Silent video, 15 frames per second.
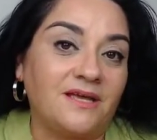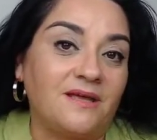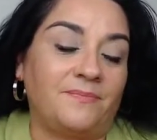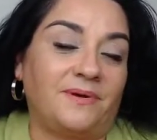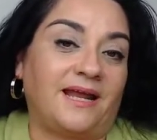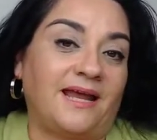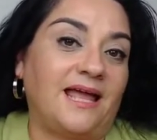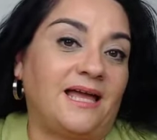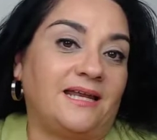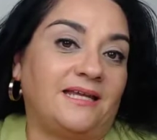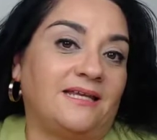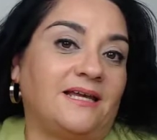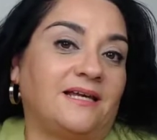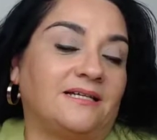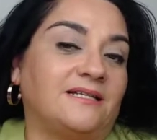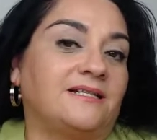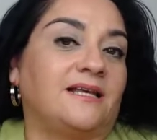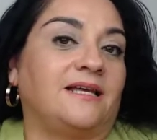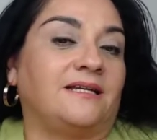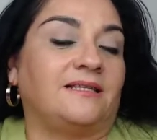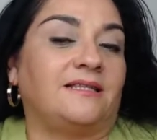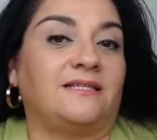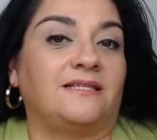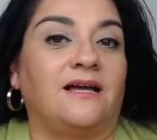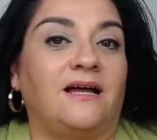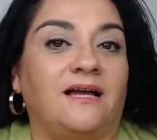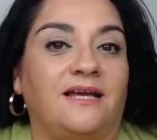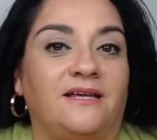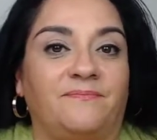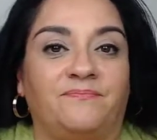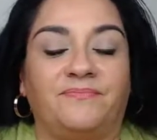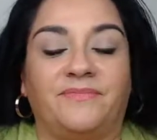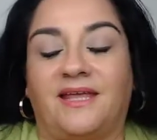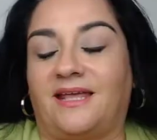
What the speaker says: But I had a young son at the time,